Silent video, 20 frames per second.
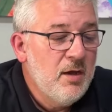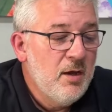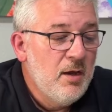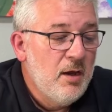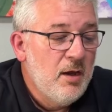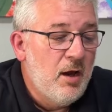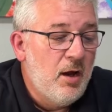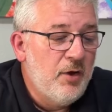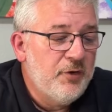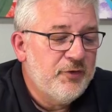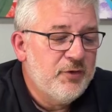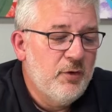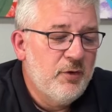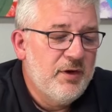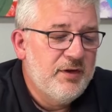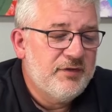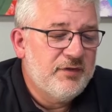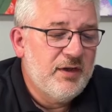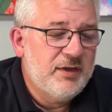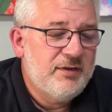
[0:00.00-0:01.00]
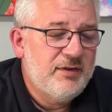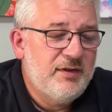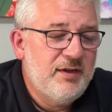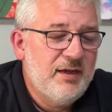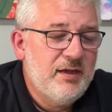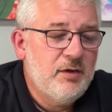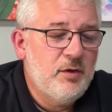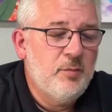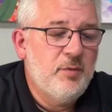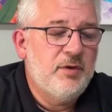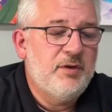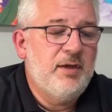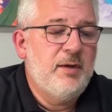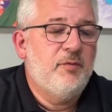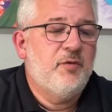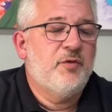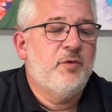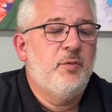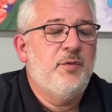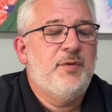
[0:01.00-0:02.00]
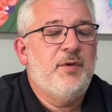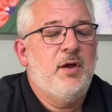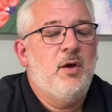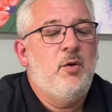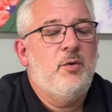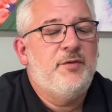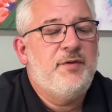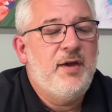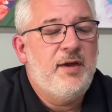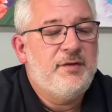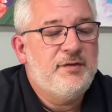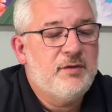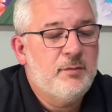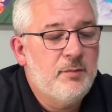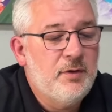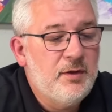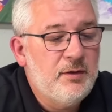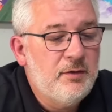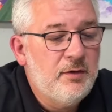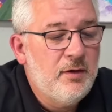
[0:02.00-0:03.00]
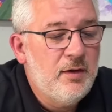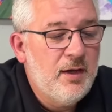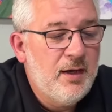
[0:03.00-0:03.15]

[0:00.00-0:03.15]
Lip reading: also, let's dig in a little bit deeper. So with the Old Testament,